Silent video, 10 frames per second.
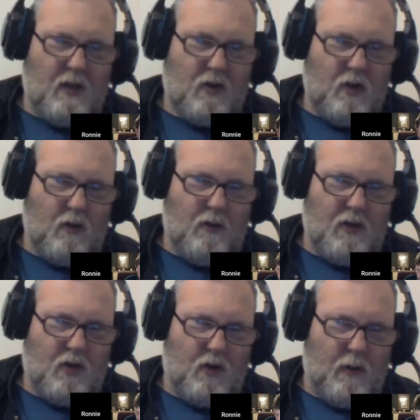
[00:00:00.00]
sure
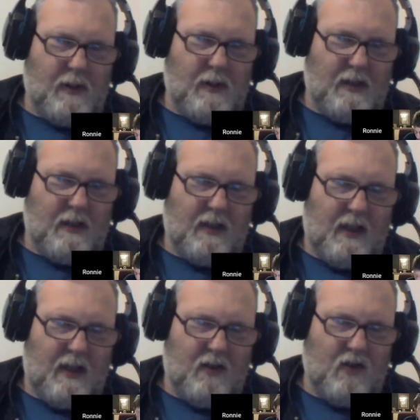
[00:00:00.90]
it's doing it at a
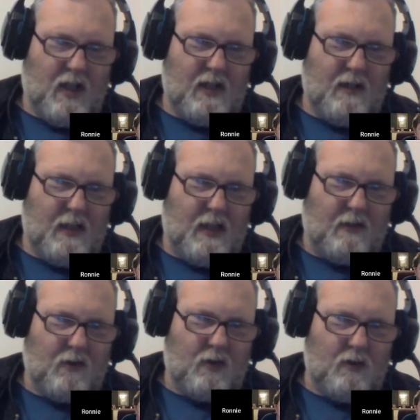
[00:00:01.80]
nice steady pace.